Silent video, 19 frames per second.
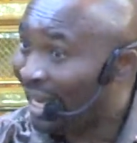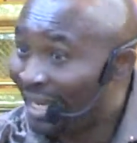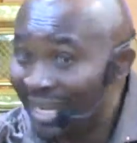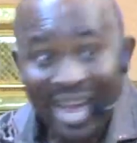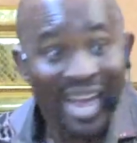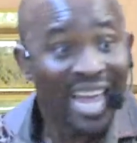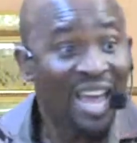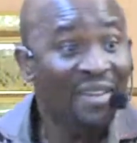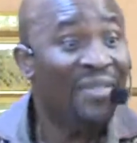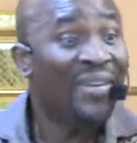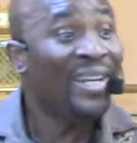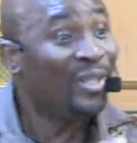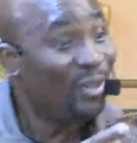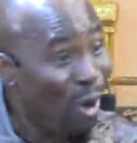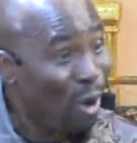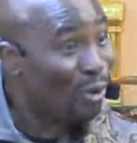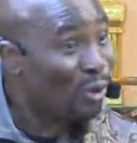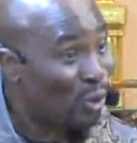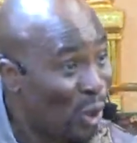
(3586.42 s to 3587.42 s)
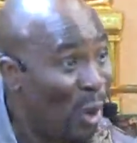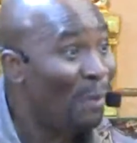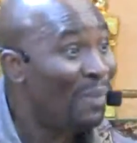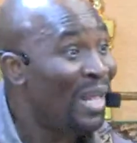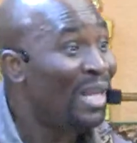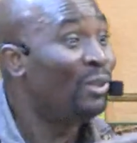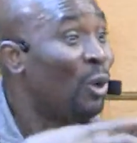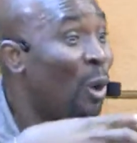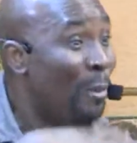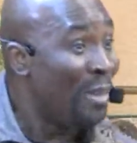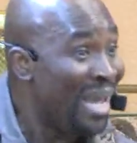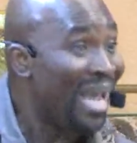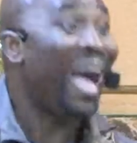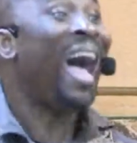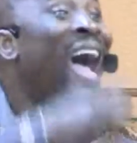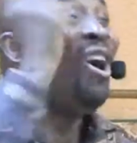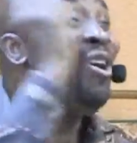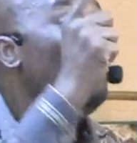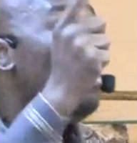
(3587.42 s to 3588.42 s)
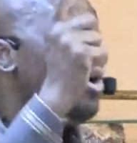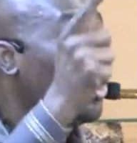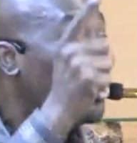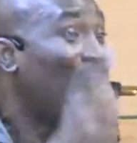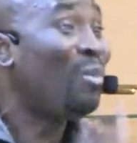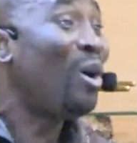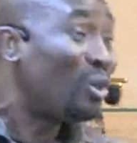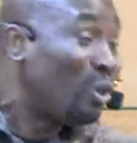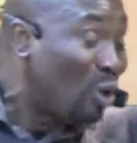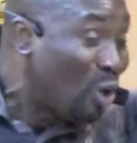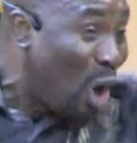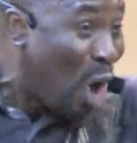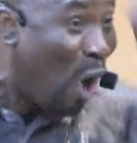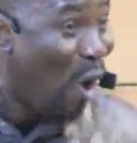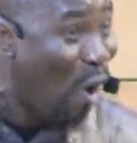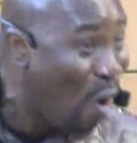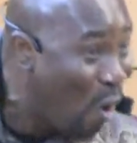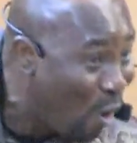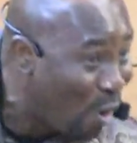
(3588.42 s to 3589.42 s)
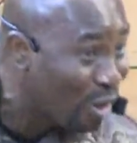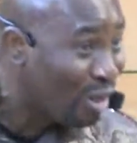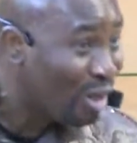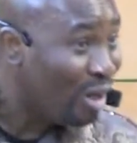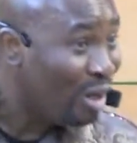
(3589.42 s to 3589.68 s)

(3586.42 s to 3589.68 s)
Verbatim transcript: Now, if it does something to me, how much more to God